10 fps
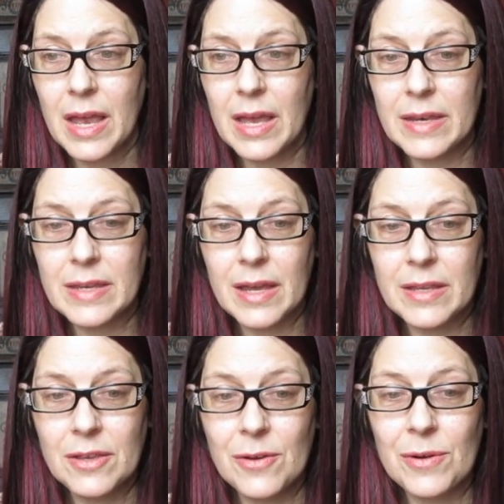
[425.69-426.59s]
And uh,
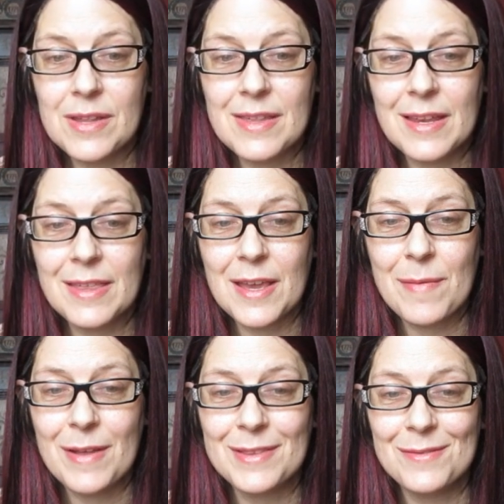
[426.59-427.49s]
you notice anything
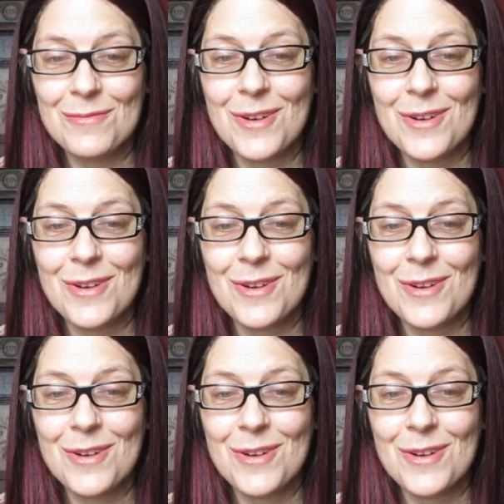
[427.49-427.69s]
about